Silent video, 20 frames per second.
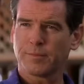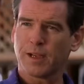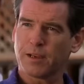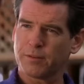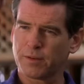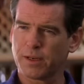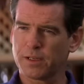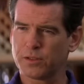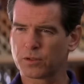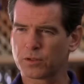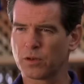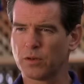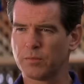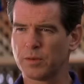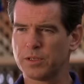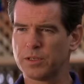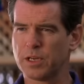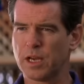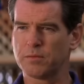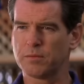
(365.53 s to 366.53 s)
"My friends
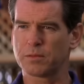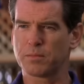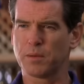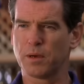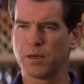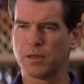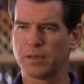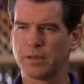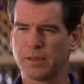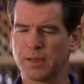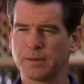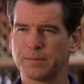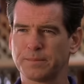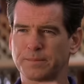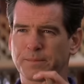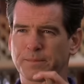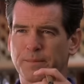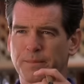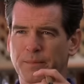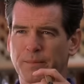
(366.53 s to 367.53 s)
call me James
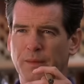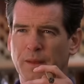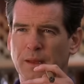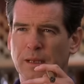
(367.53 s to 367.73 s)
Bond."